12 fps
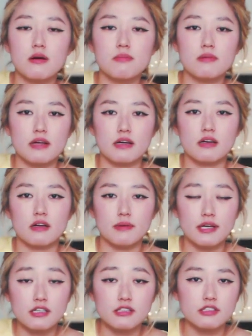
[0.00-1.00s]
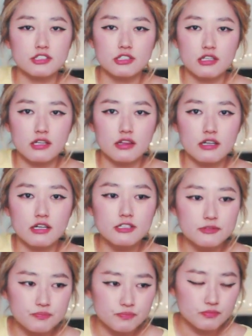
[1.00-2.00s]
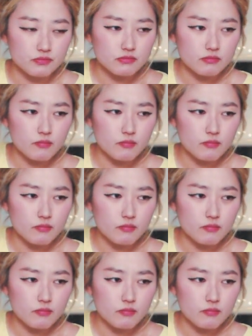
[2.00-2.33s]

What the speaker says: up air conditioning in there.